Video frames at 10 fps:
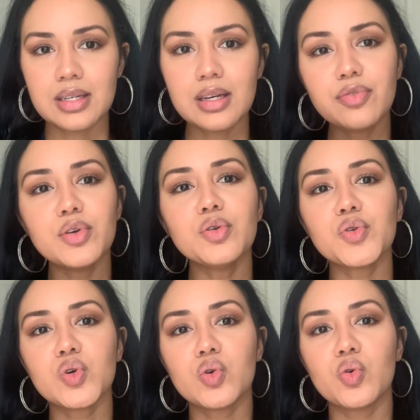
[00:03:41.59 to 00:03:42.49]
If you
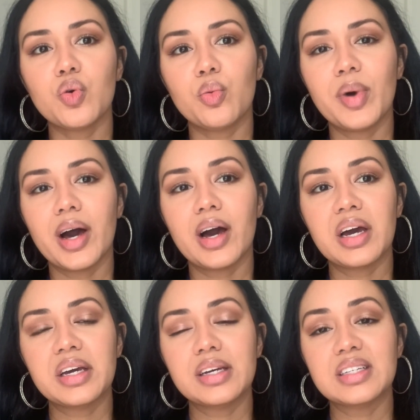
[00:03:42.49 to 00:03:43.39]
knew
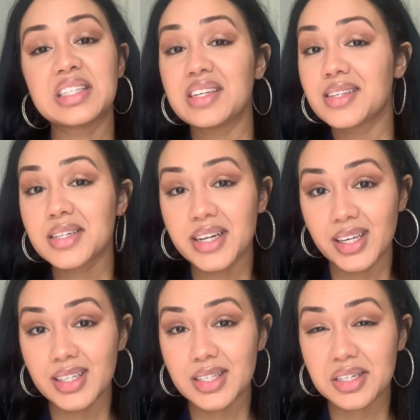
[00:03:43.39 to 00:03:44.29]
my
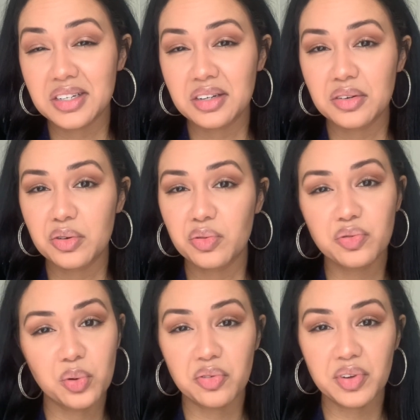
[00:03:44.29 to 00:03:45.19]
distaste
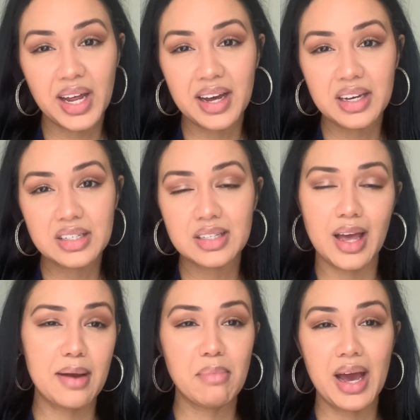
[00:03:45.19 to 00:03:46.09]
for flies
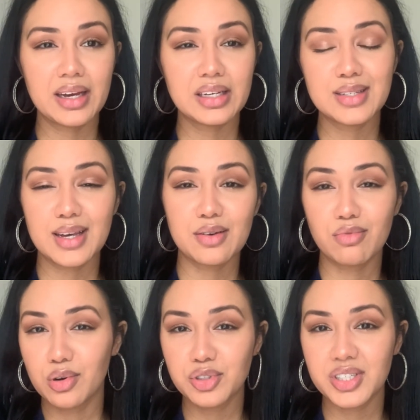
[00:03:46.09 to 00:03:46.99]
and maggots and
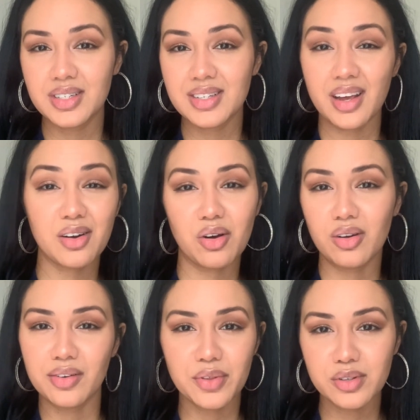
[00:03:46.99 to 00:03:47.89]
roaches and
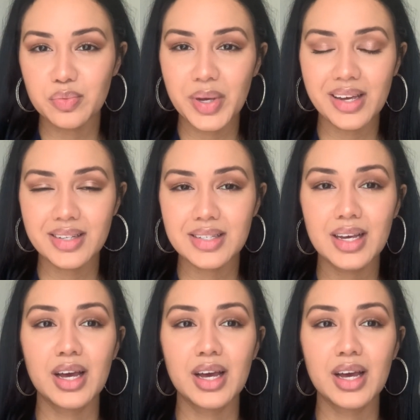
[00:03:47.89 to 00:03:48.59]
all of those pests,